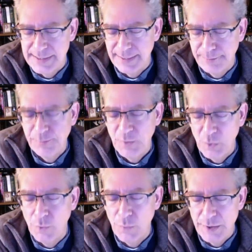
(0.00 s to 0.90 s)
Uh,
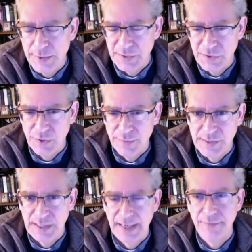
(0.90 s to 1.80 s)
Goldwater does serve
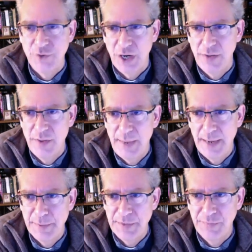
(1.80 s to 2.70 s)
as a kind of John the
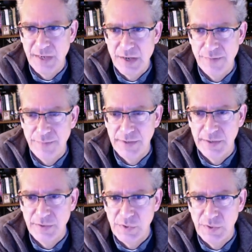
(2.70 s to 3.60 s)
Baptist figure for the
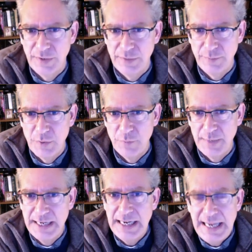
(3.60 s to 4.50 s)
conservative
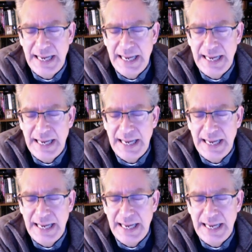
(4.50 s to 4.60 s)
movement,